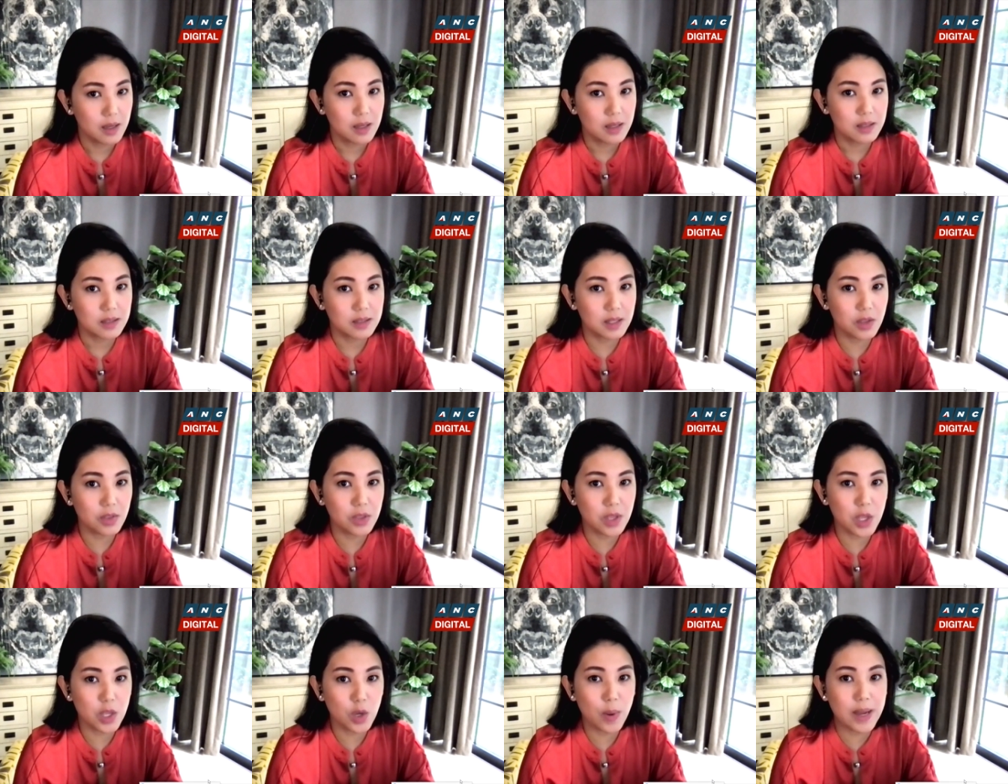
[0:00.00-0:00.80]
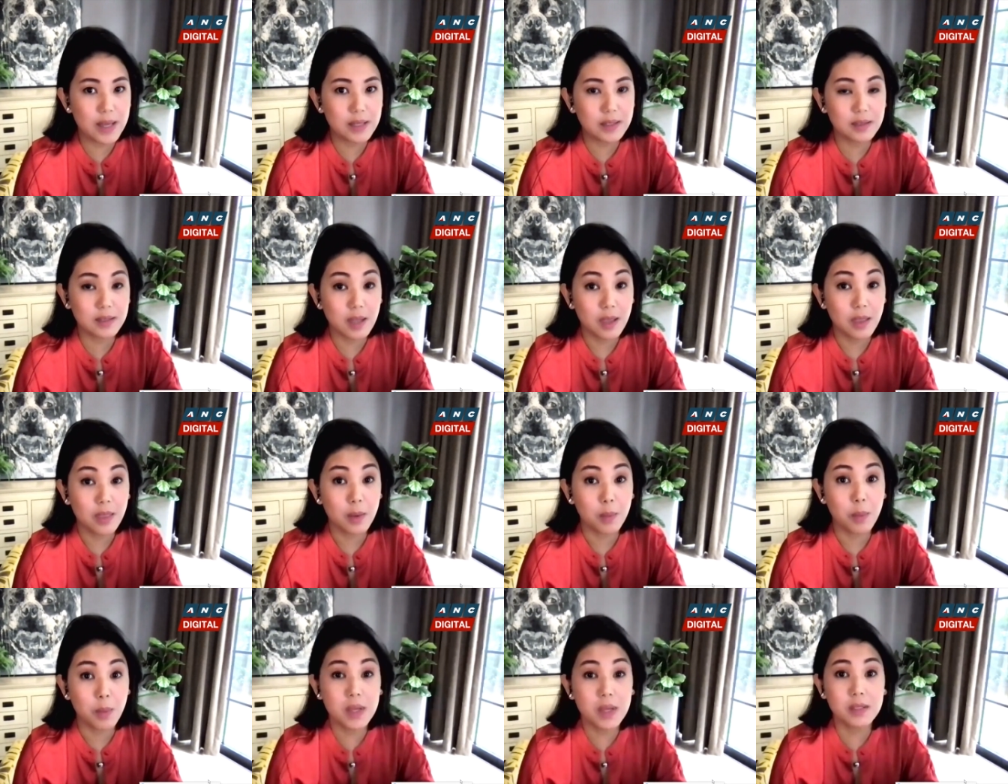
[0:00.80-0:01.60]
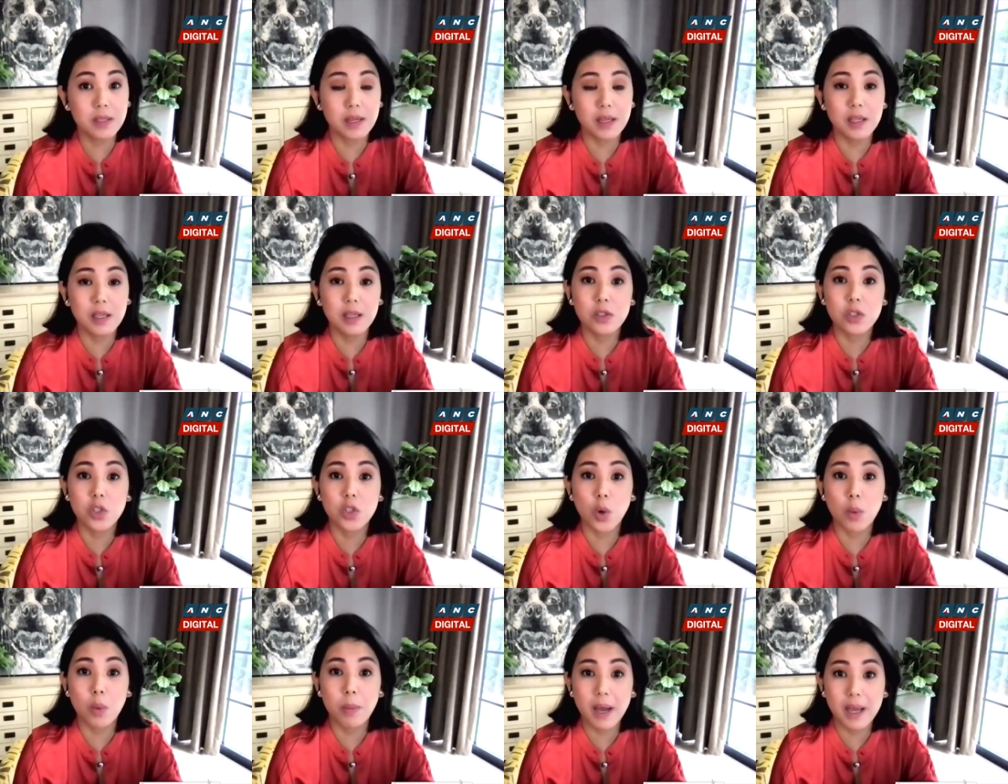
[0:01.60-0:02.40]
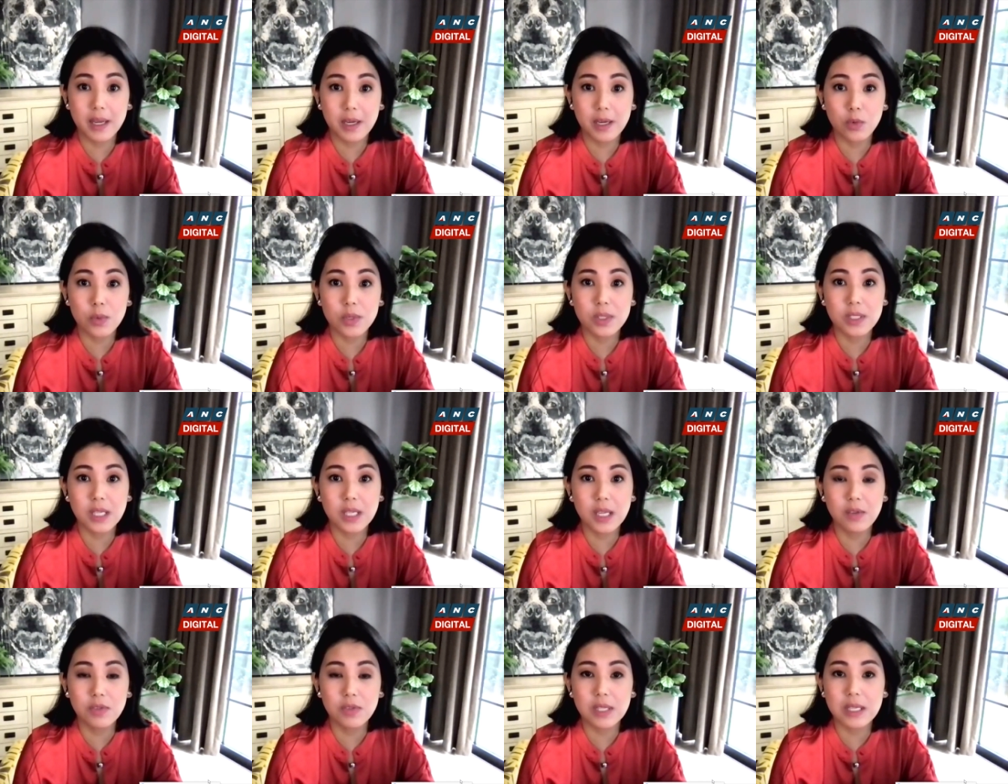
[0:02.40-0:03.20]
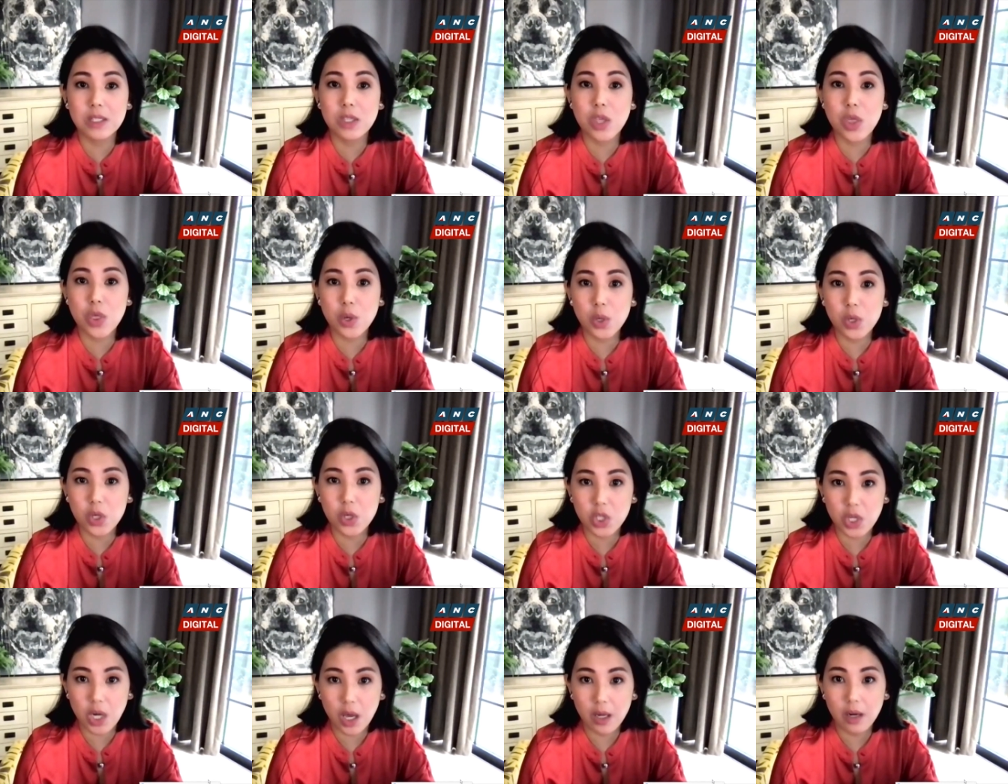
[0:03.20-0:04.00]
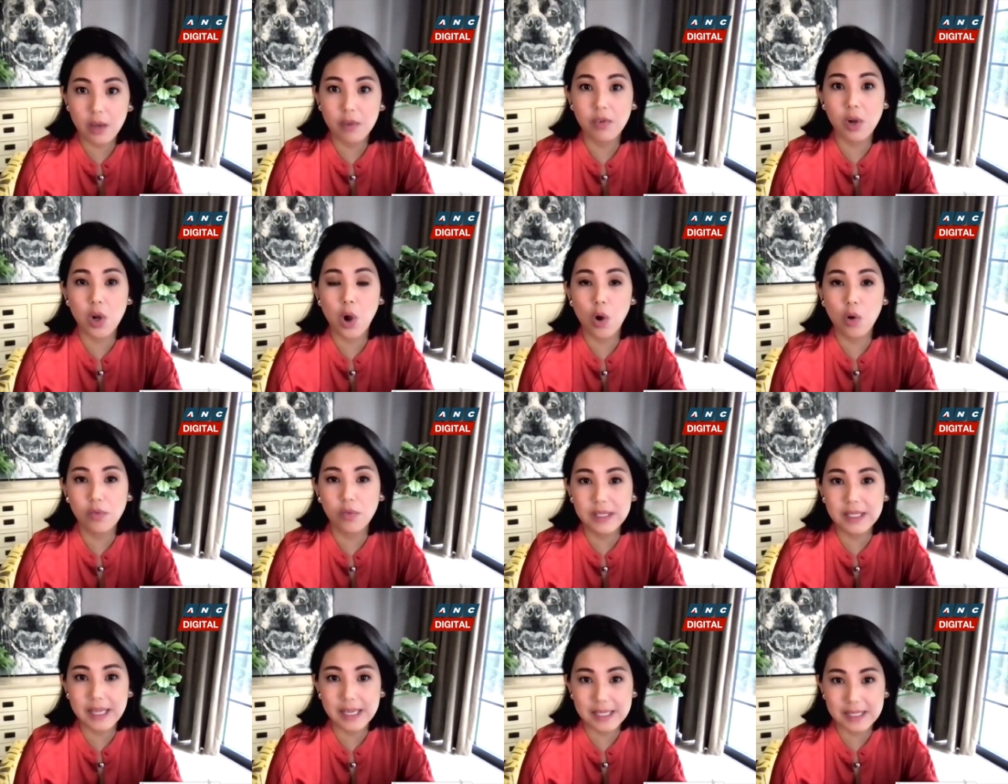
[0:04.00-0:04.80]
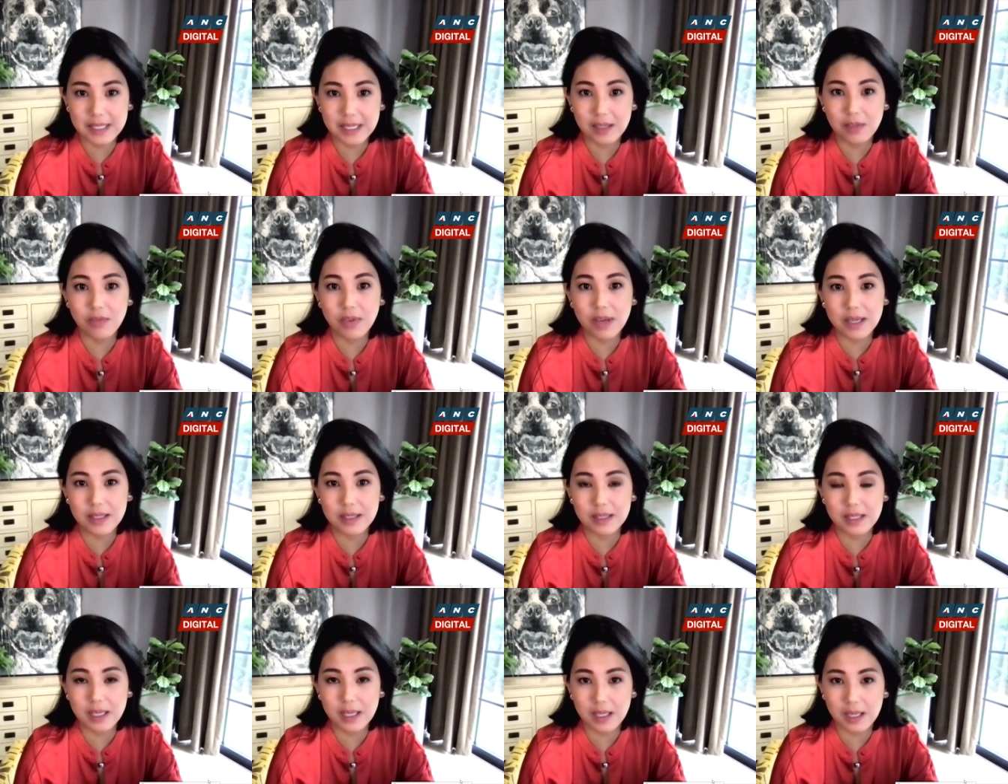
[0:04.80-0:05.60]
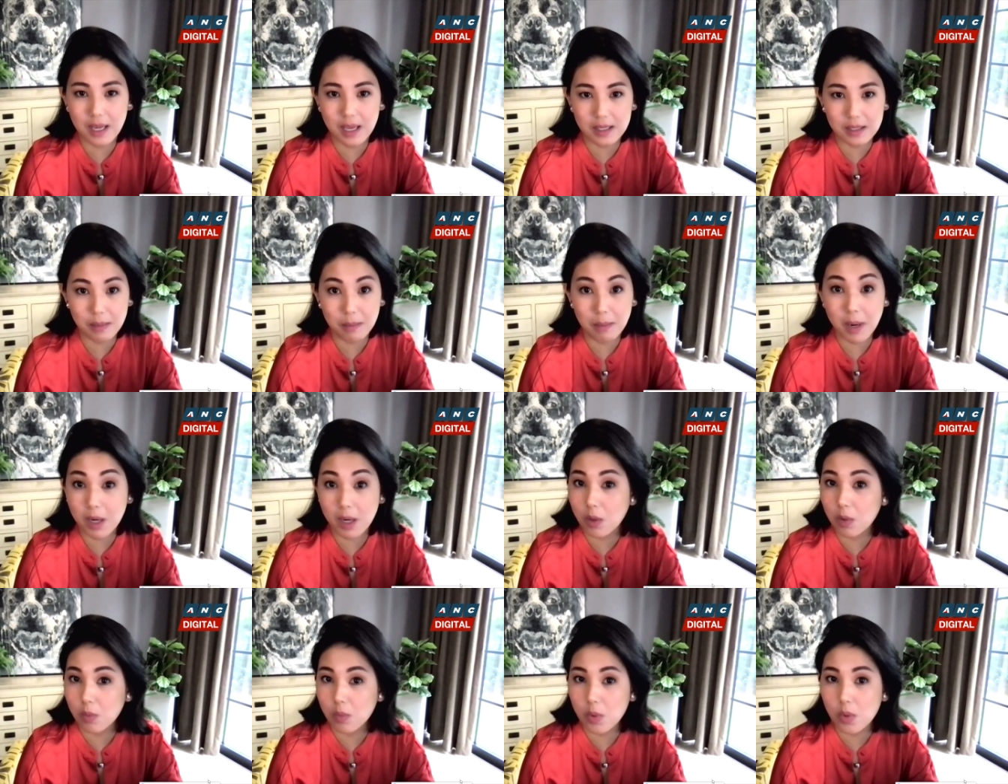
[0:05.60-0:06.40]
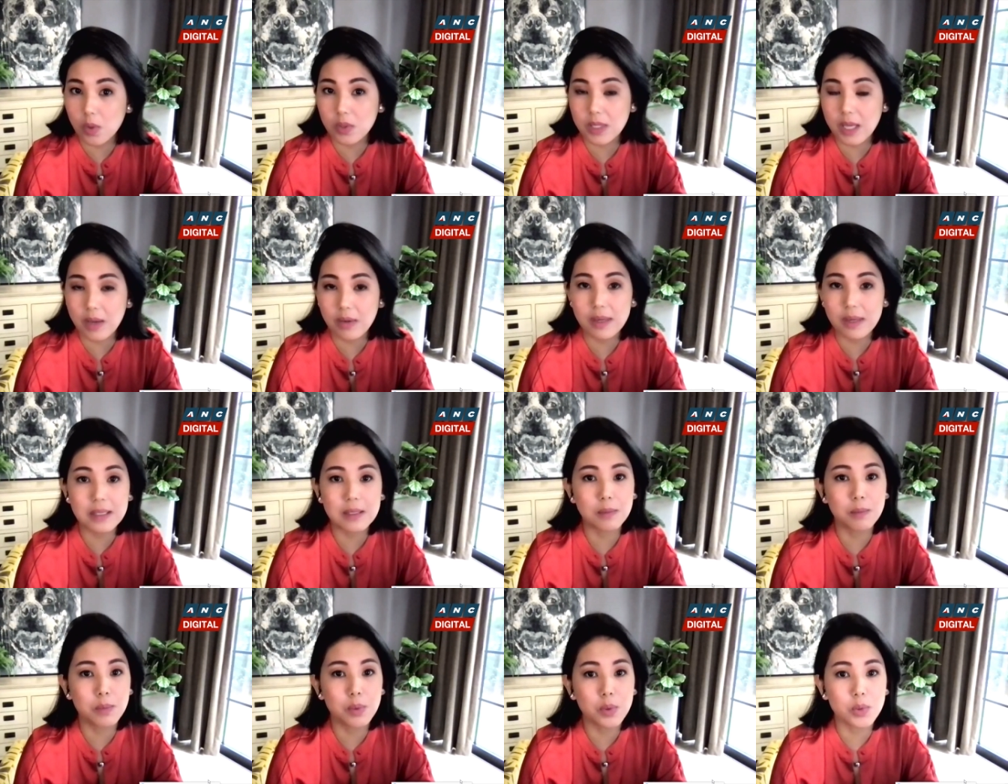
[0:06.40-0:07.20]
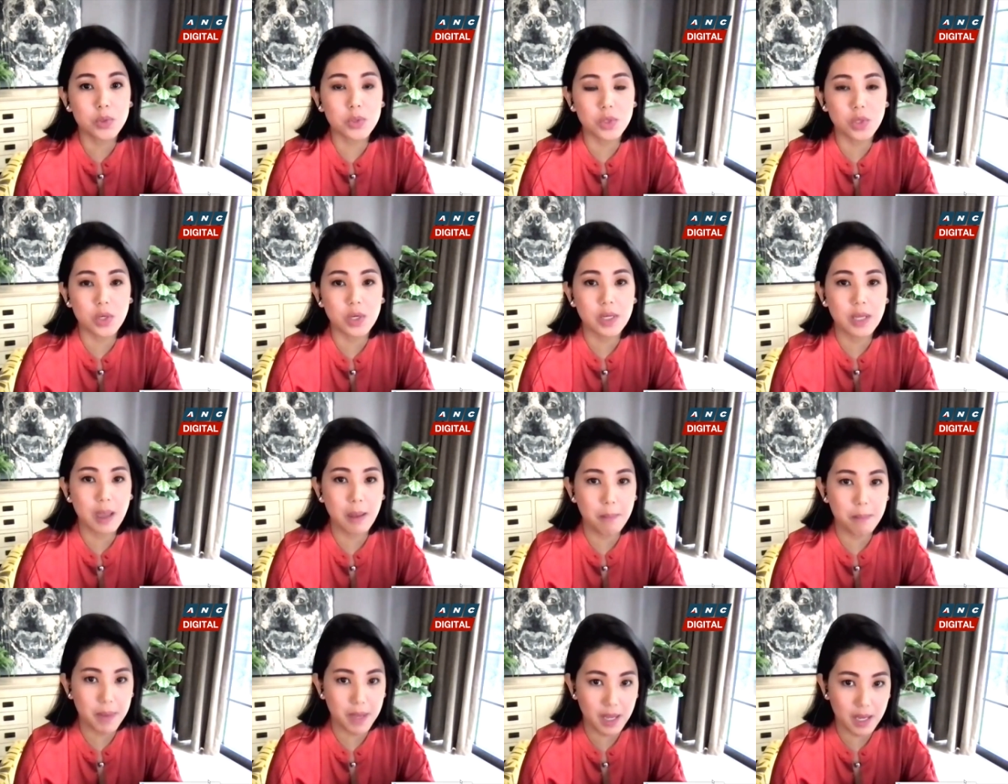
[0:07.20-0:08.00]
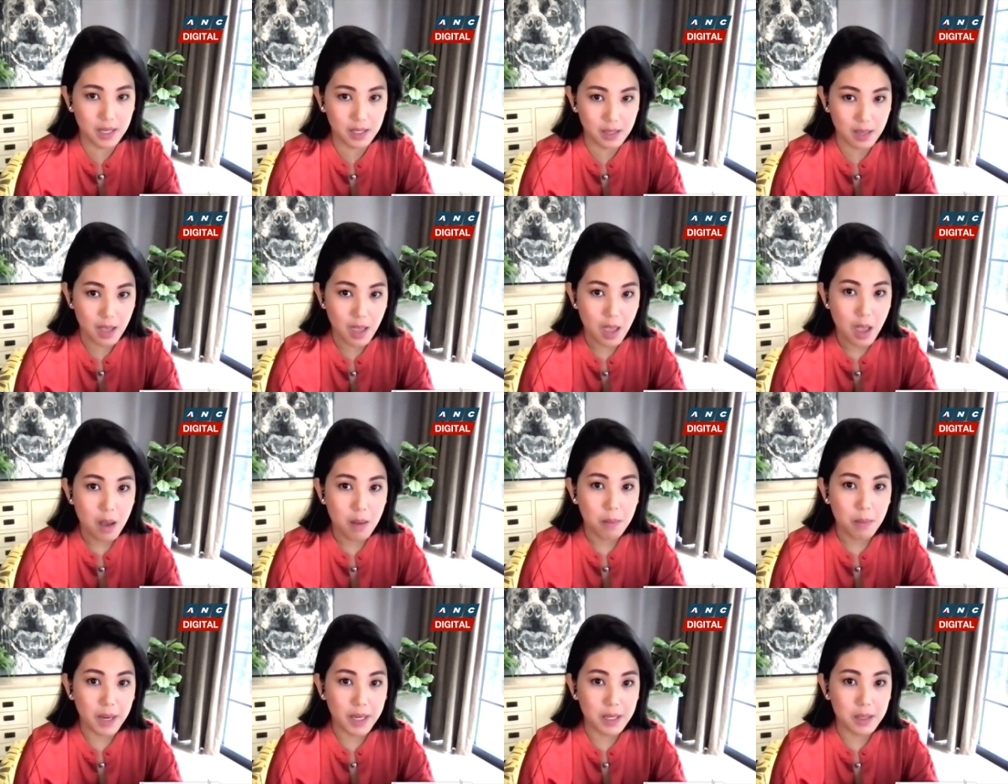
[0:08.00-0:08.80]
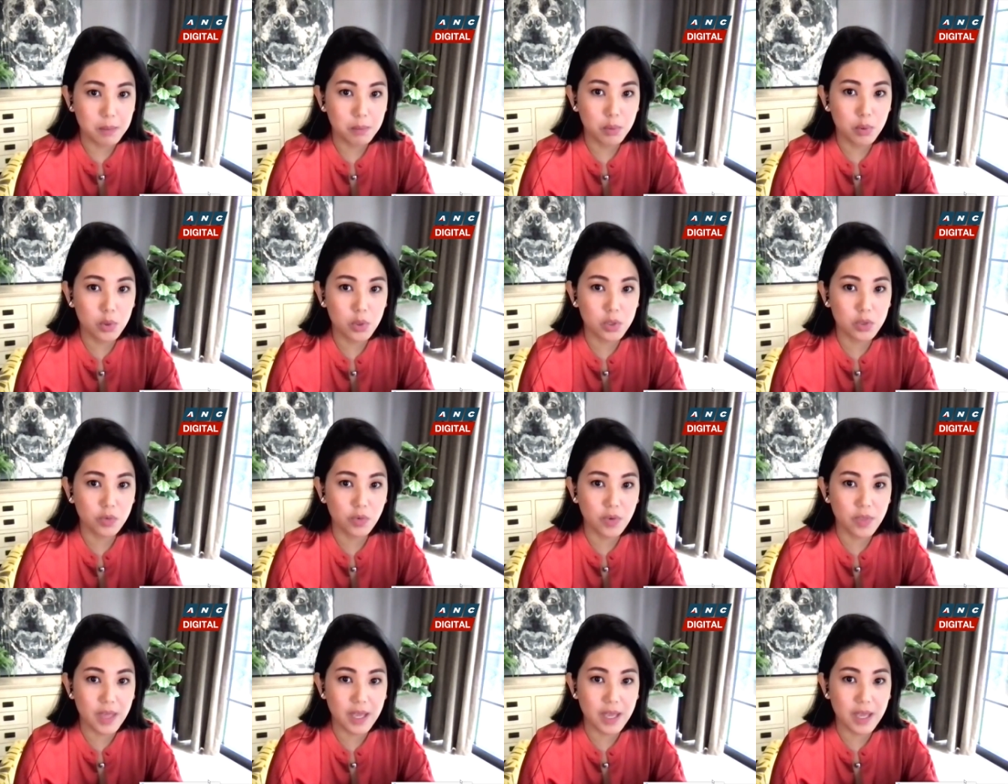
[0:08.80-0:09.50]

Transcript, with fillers: Still in the US, their president, Joe Biden, receives his third shot of a COVID 19 vaccine as America rolls out its booster campaign. Biden pushed for that